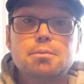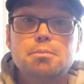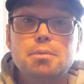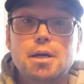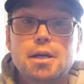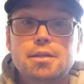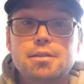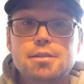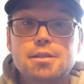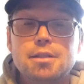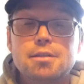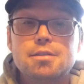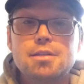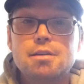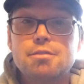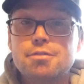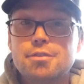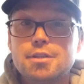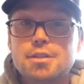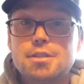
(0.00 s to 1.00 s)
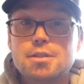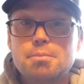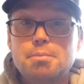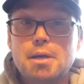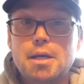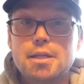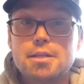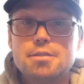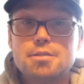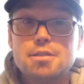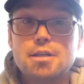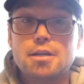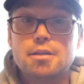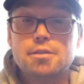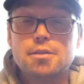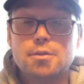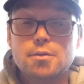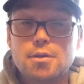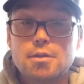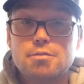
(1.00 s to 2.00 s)
But it definitely depends
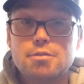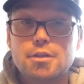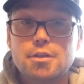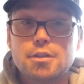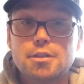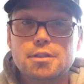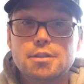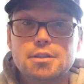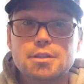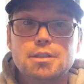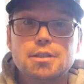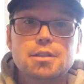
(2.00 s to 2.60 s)
on your river.